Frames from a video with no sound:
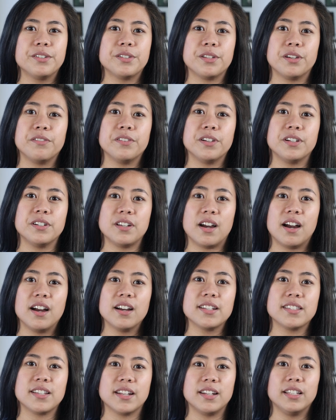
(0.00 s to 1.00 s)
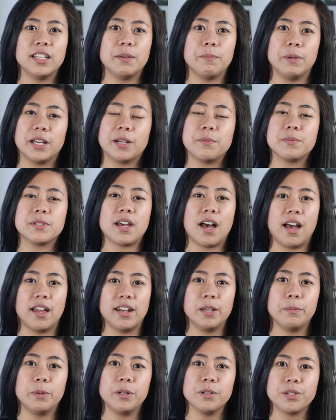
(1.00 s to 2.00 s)
So if your dog suddenly becomes
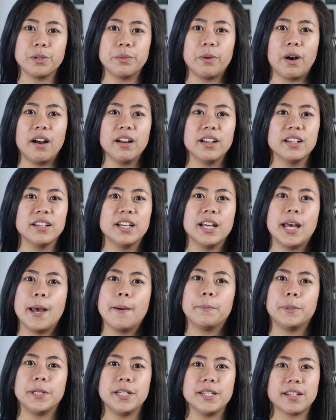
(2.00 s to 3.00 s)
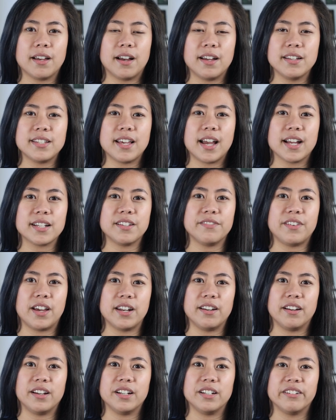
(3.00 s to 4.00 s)
unable to walk, please contact a
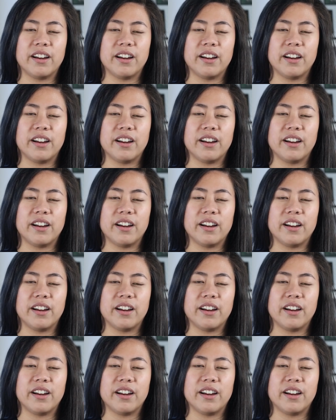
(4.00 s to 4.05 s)
veterinary